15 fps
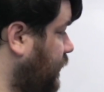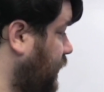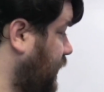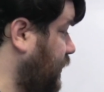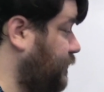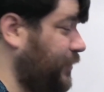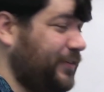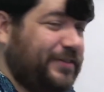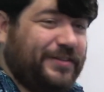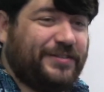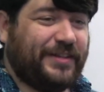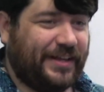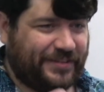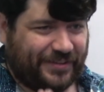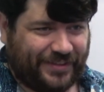The difference is
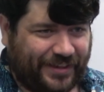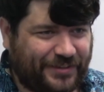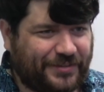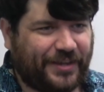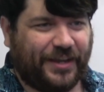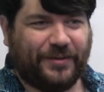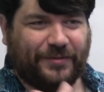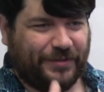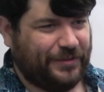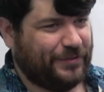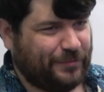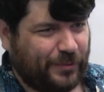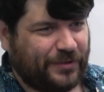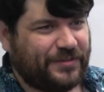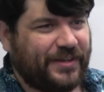that the length scale
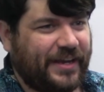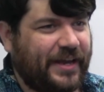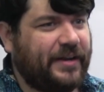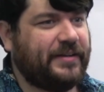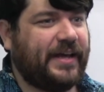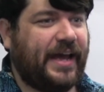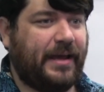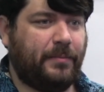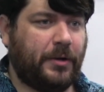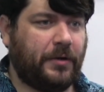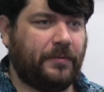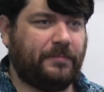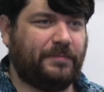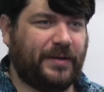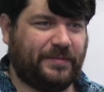is once again a
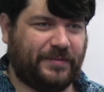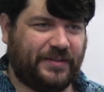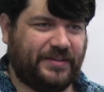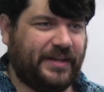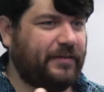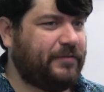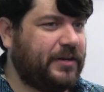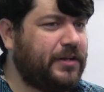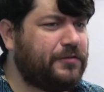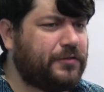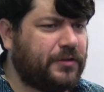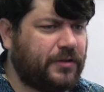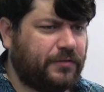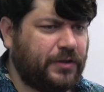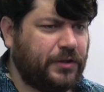diameter, but the
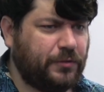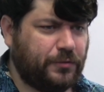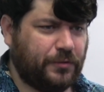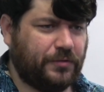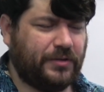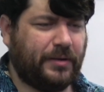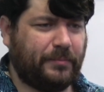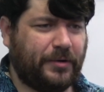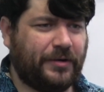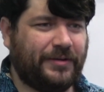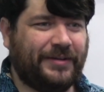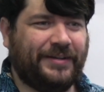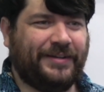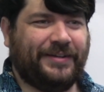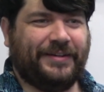definition of a Nusselt number,
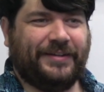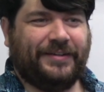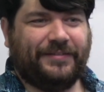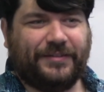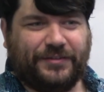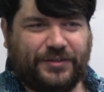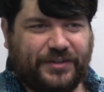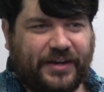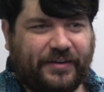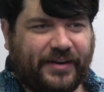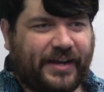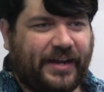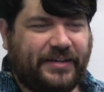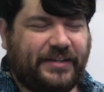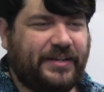the
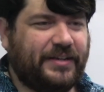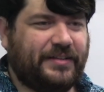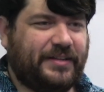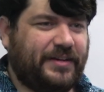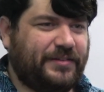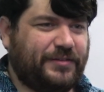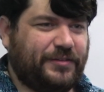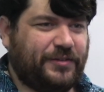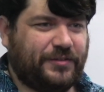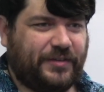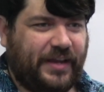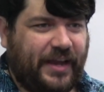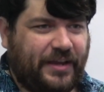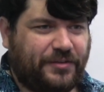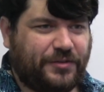generic idea that it's just
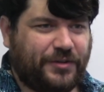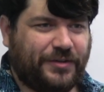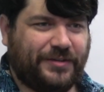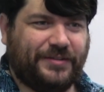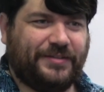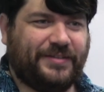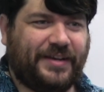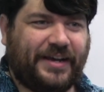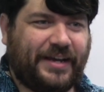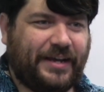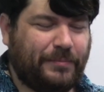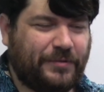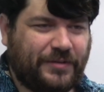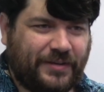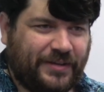h
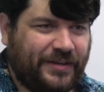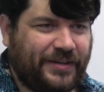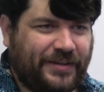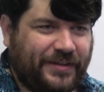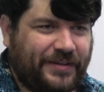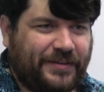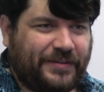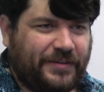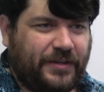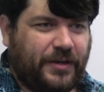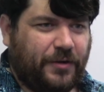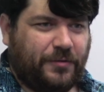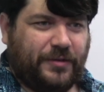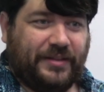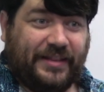times,
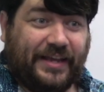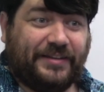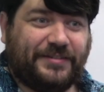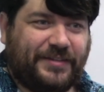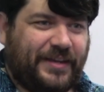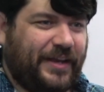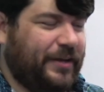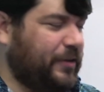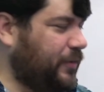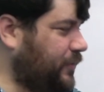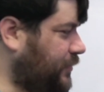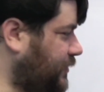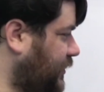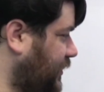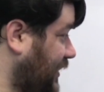the length
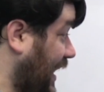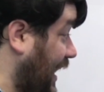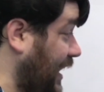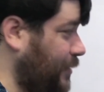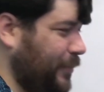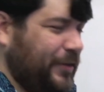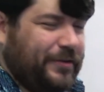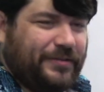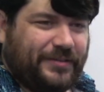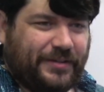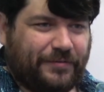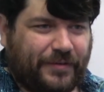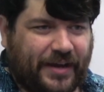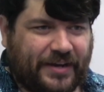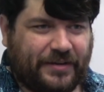scale, the diameter,
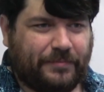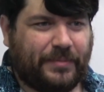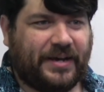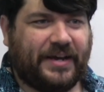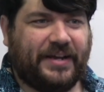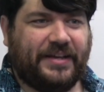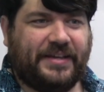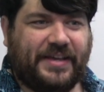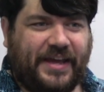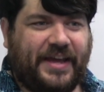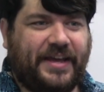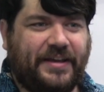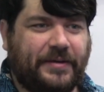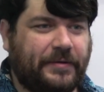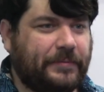divided by
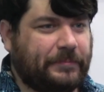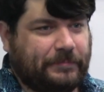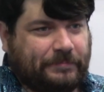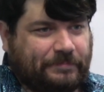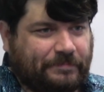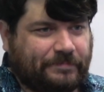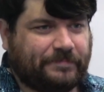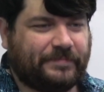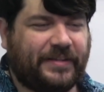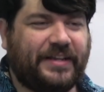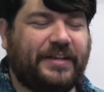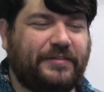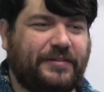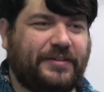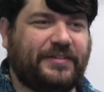k,
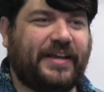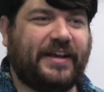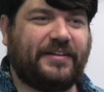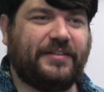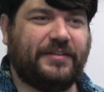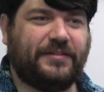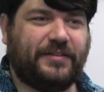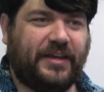is exactly the